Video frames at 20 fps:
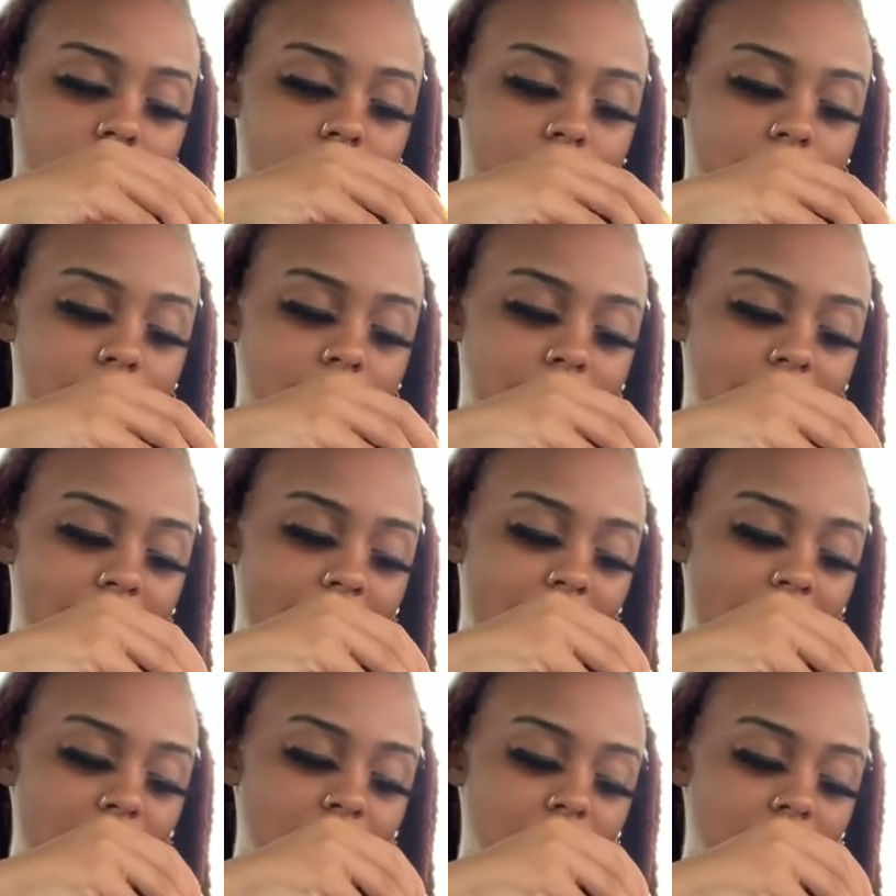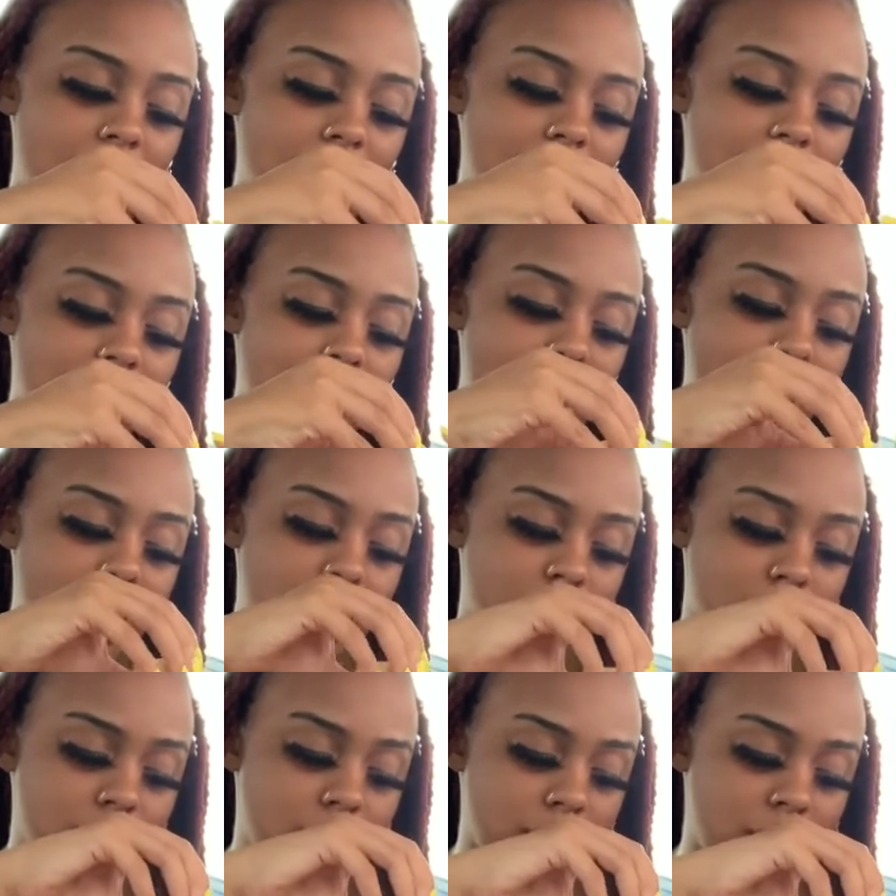But now that I've
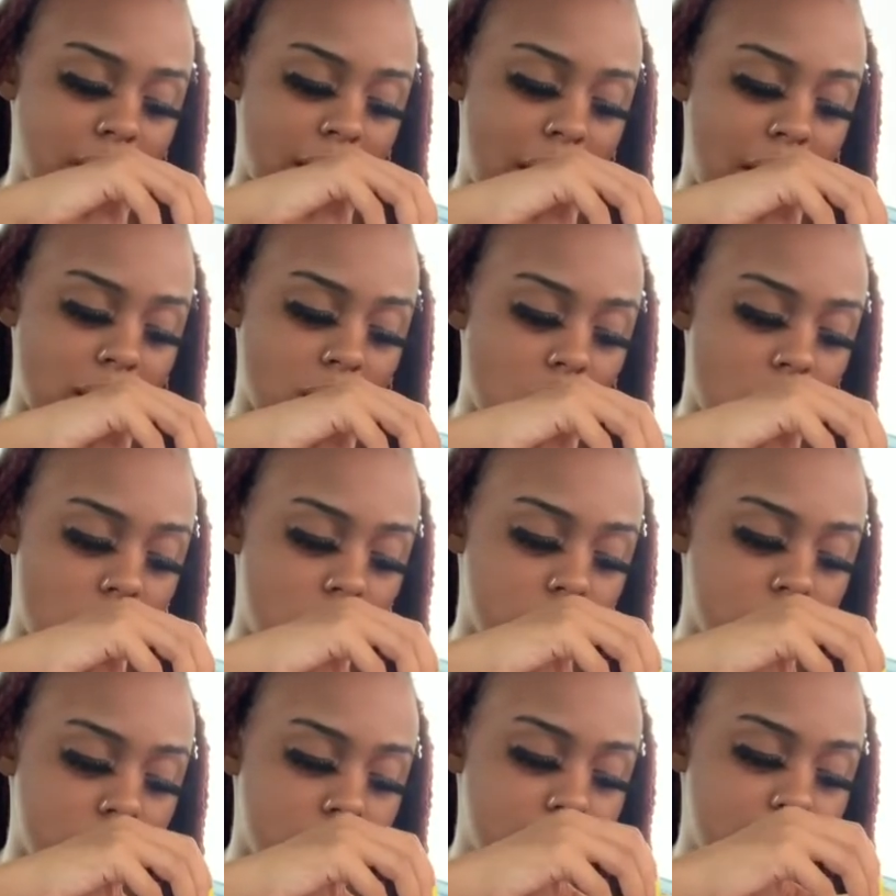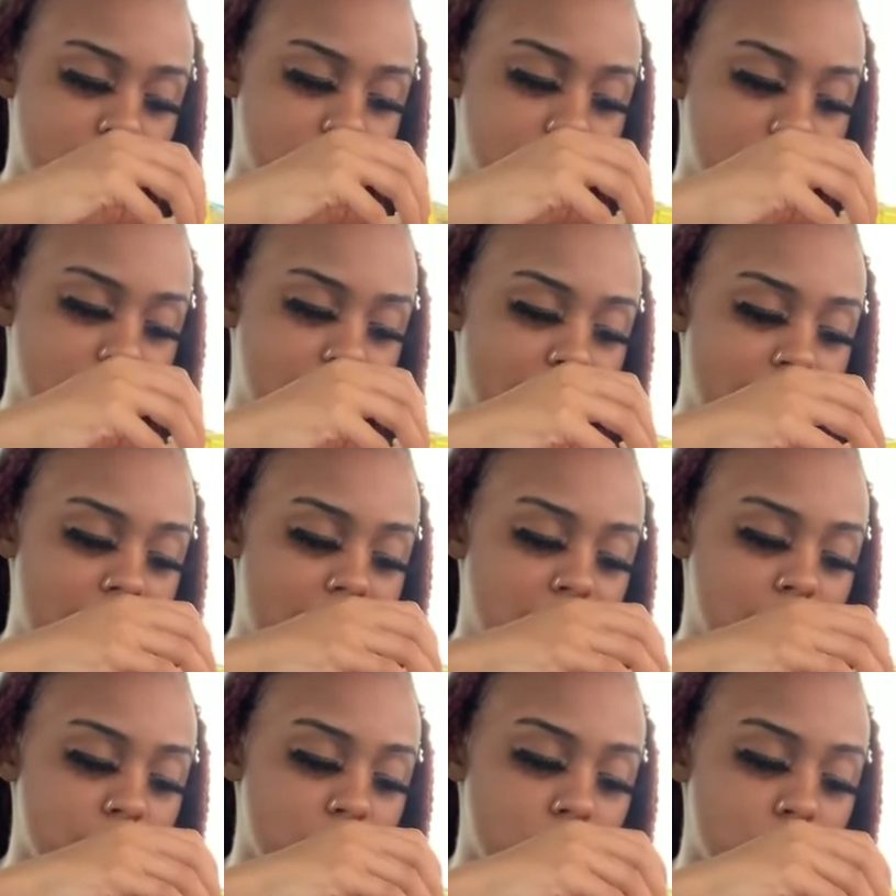like gotten older and
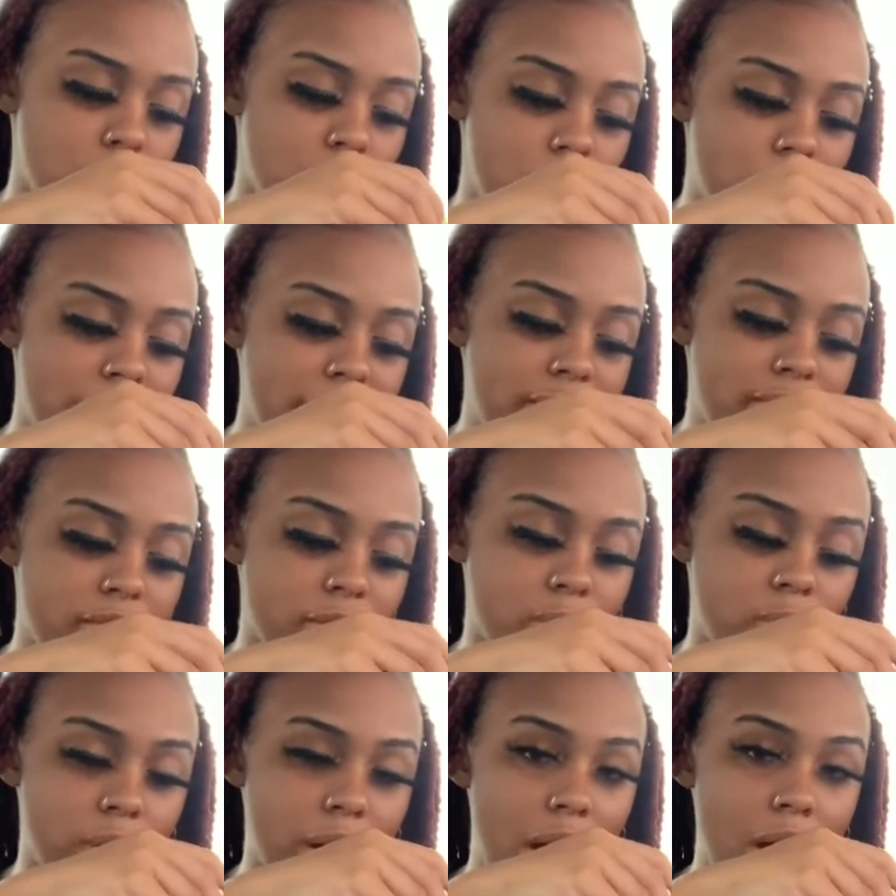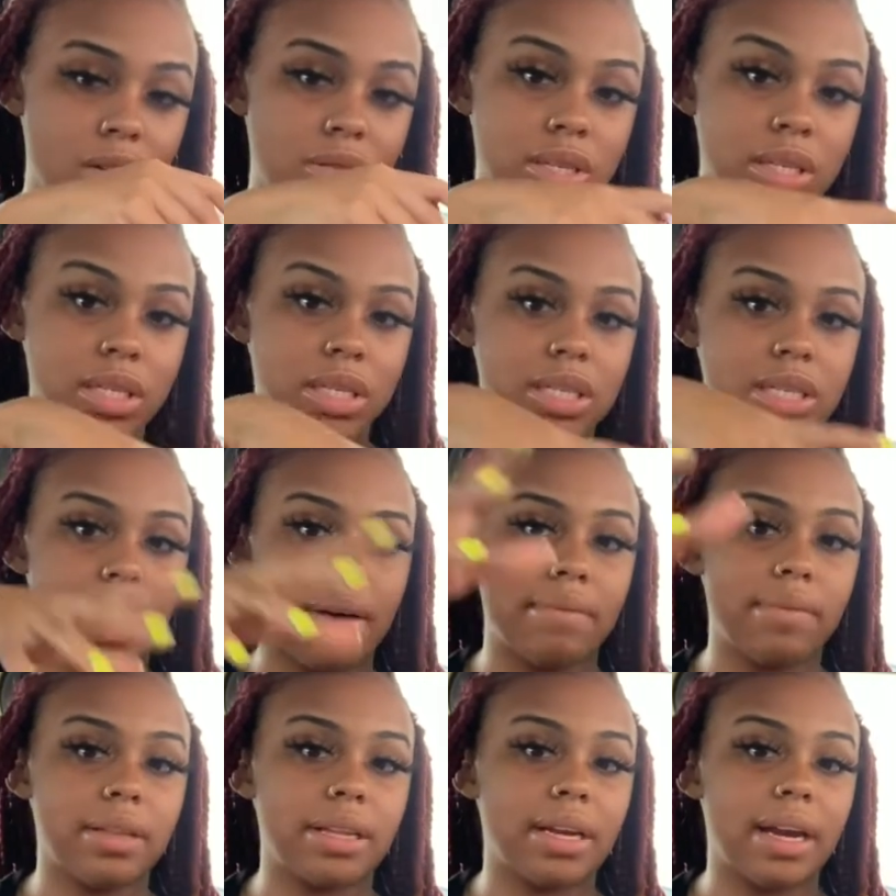gained more weight from when I was in
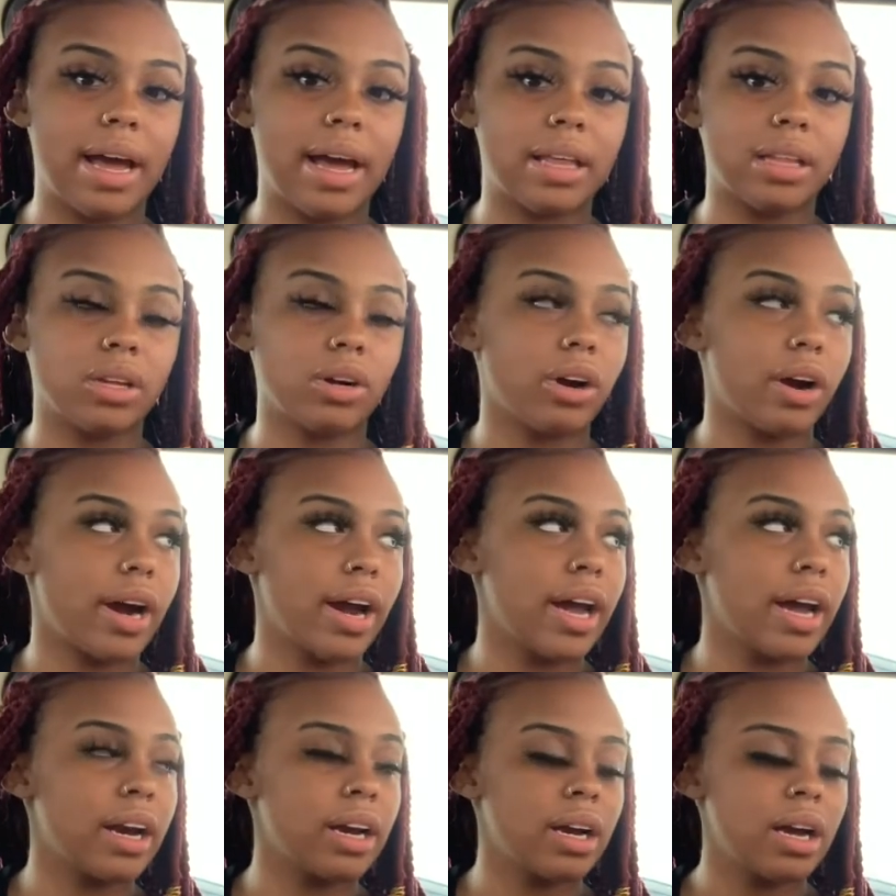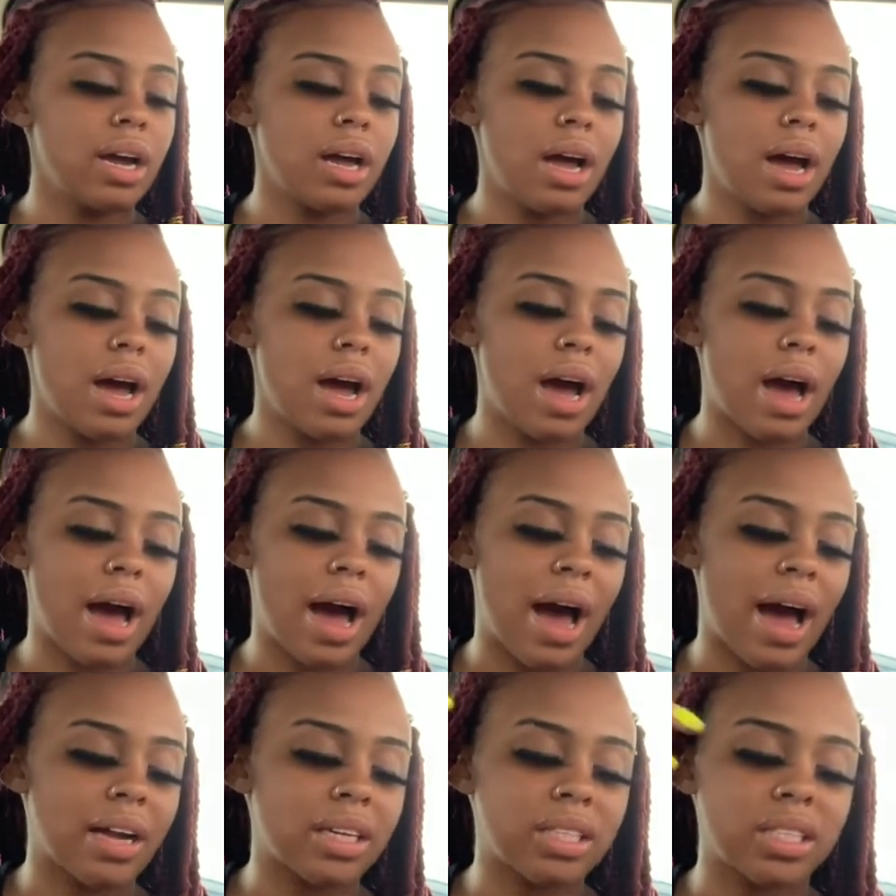seventh and eighth grade,
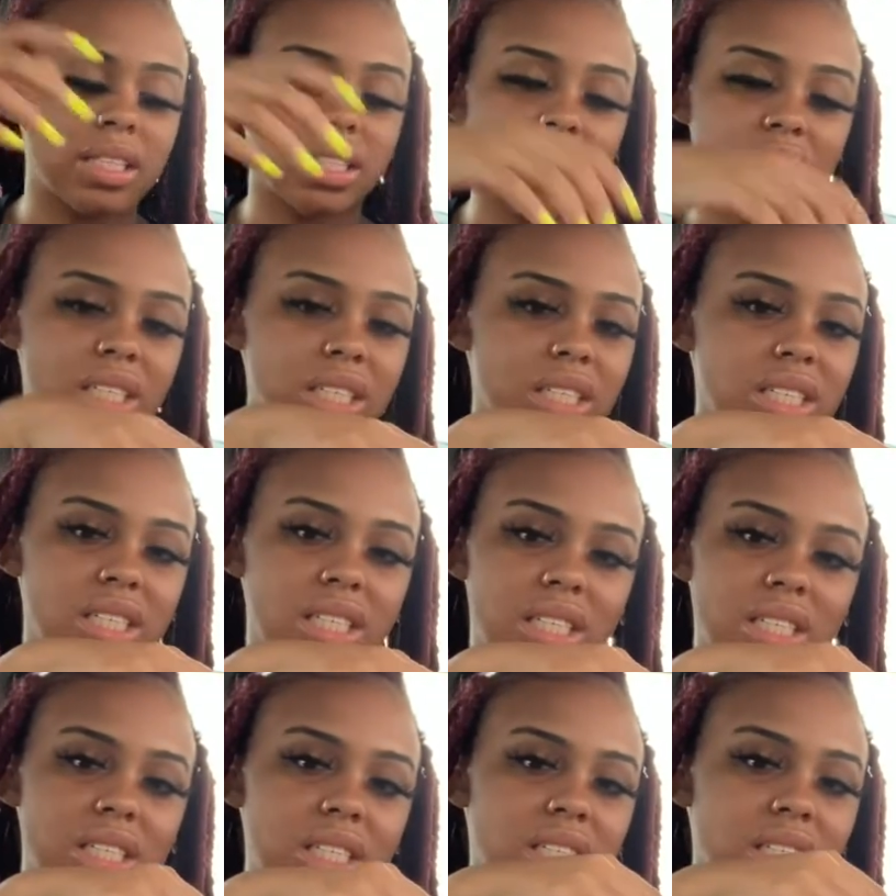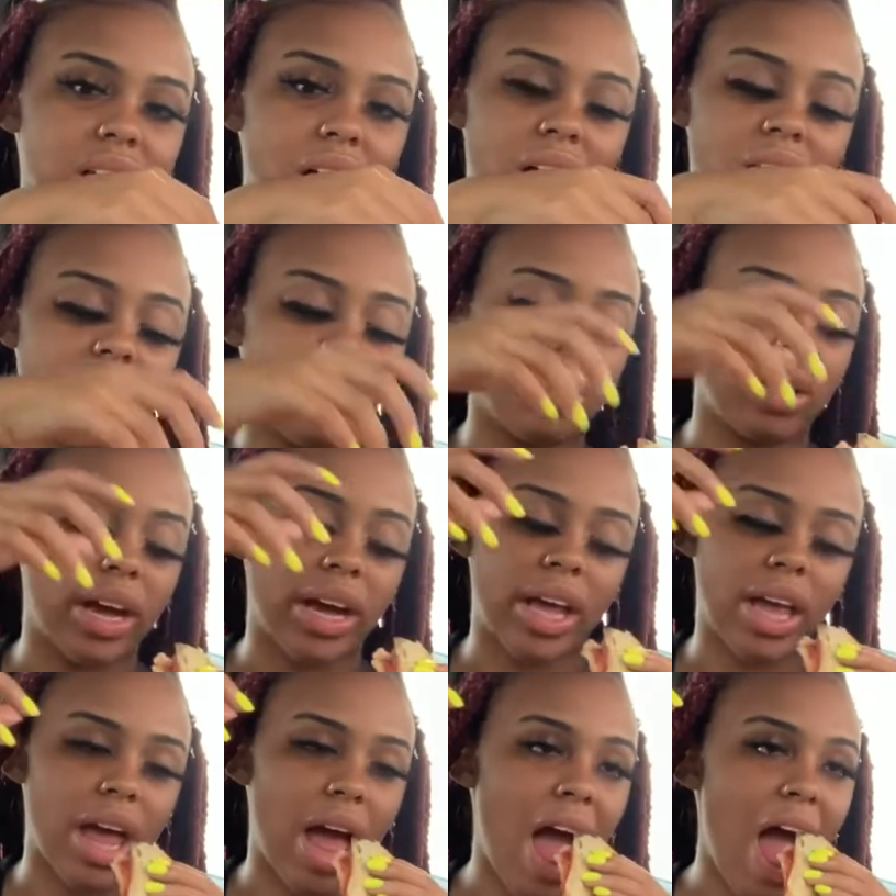I just, I don't
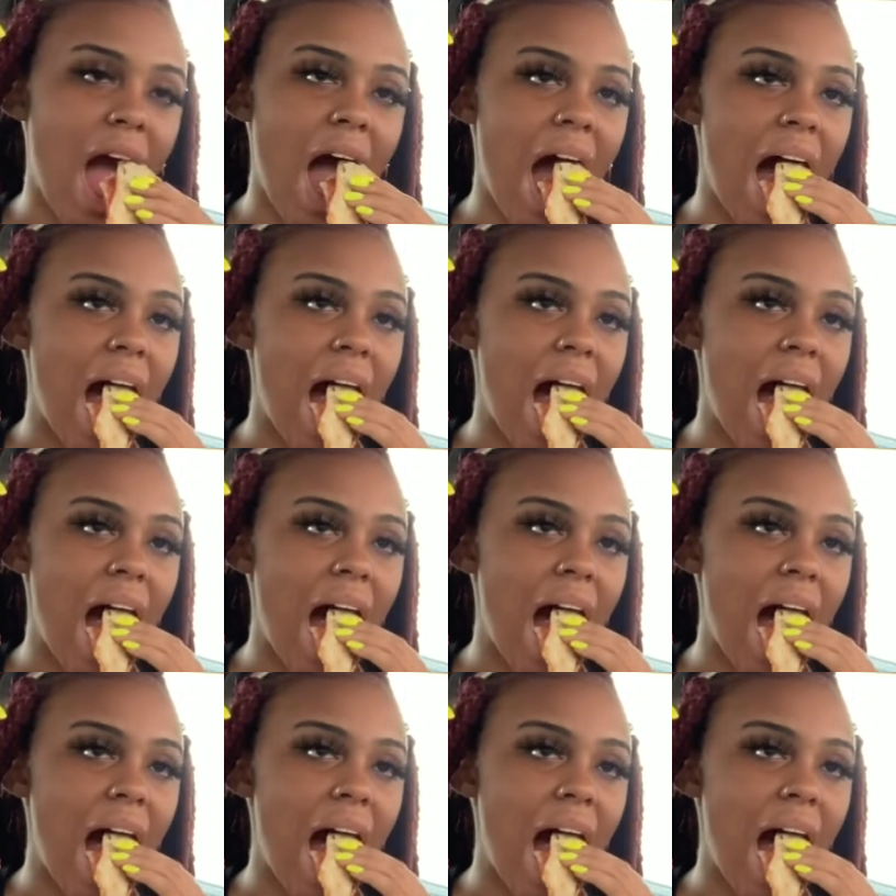like it.